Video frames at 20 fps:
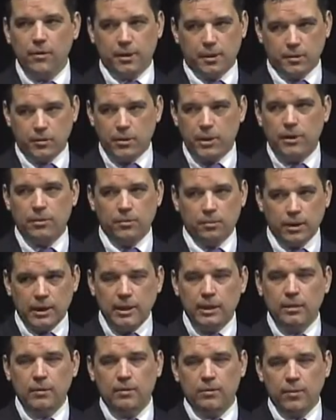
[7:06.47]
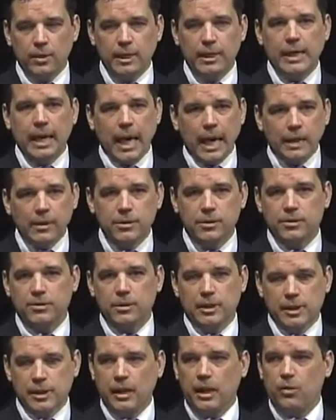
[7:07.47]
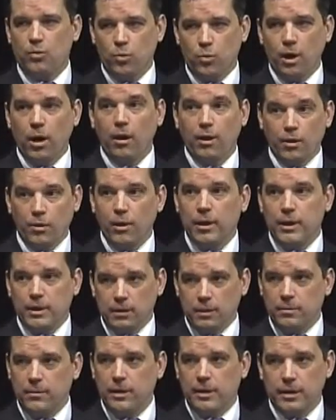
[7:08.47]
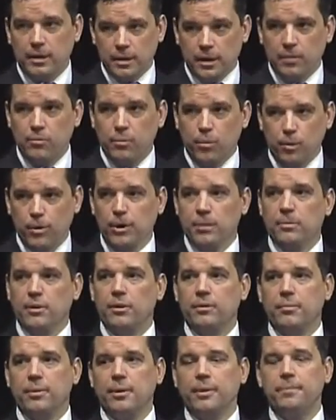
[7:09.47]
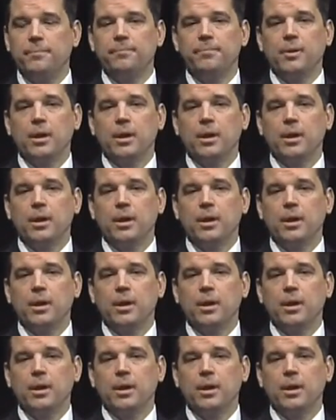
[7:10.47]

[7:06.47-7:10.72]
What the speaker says: so we get to decide what our curriculum is in Portsmouth. But